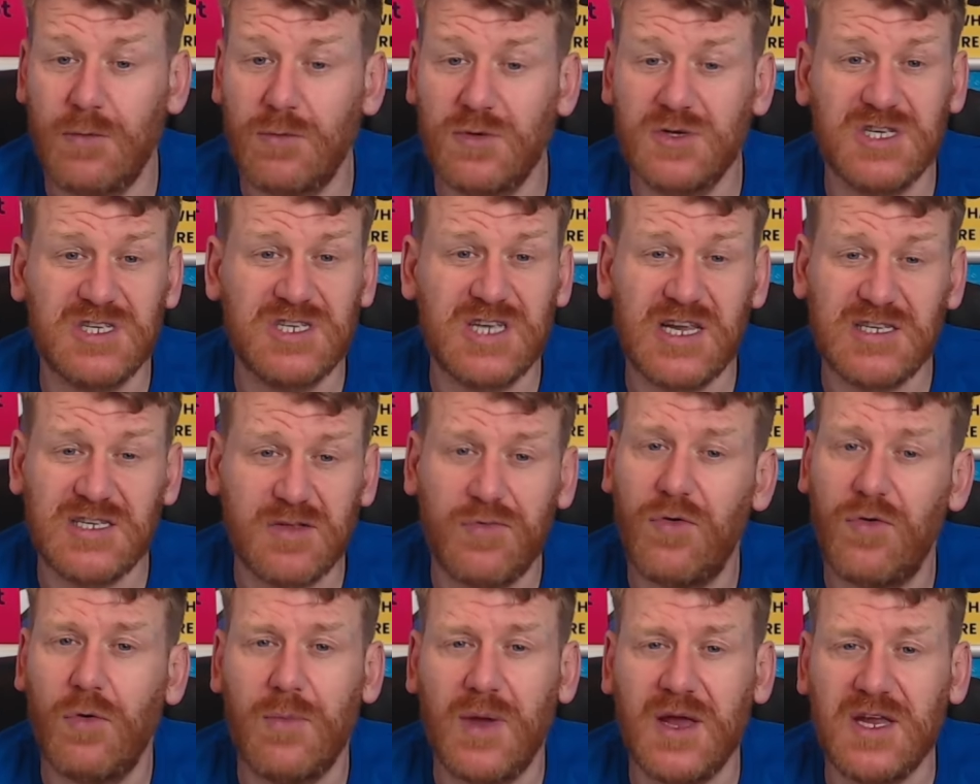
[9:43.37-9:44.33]
Would you change the
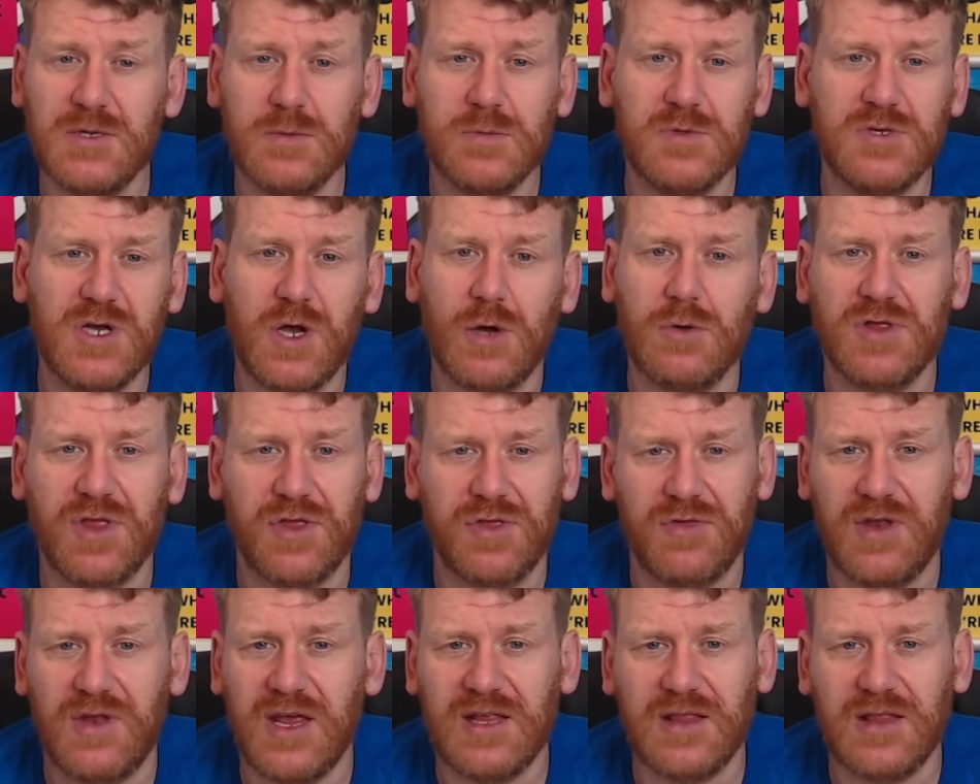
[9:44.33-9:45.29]
formation? Would you go to
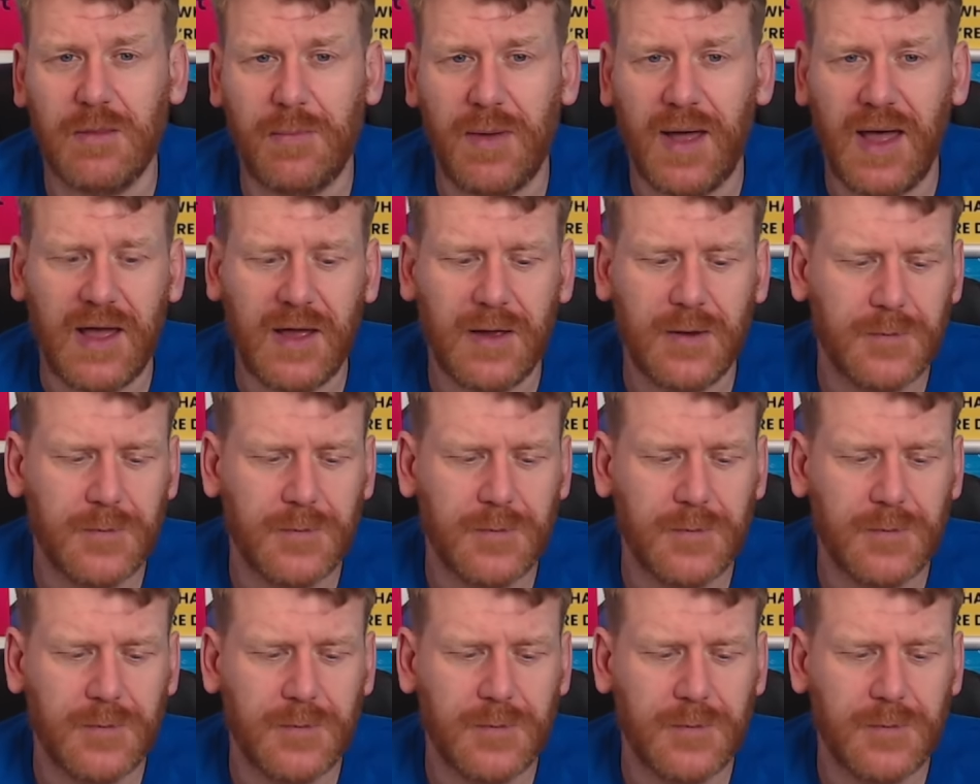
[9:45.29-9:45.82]
three at the back?